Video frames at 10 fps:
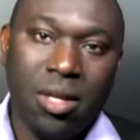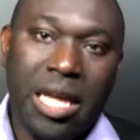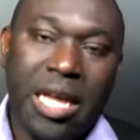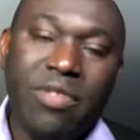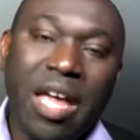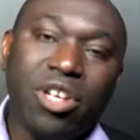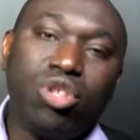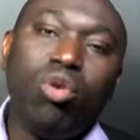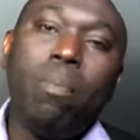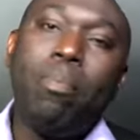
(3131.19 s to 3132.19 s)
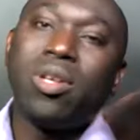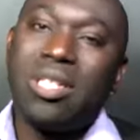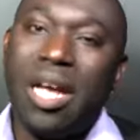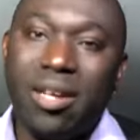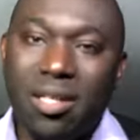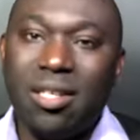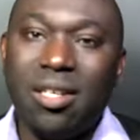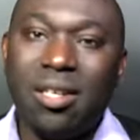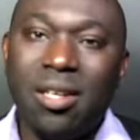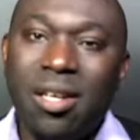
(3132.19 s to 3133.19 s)
if there is no
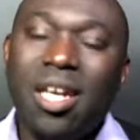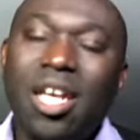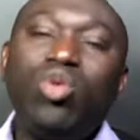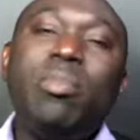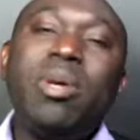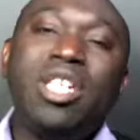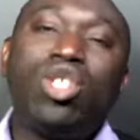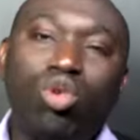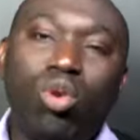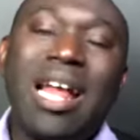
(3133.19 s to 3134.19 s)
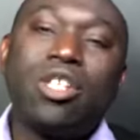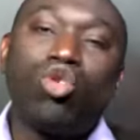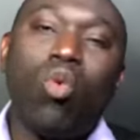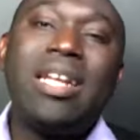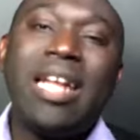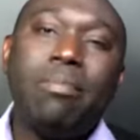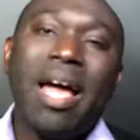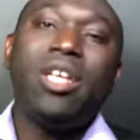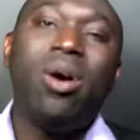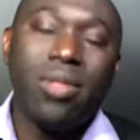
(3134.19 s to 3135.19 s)
posterity, it will be destroyed and squandered by
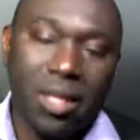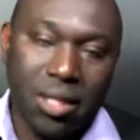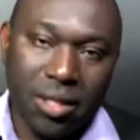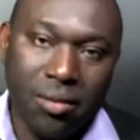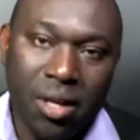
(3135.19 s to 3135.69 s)
the others.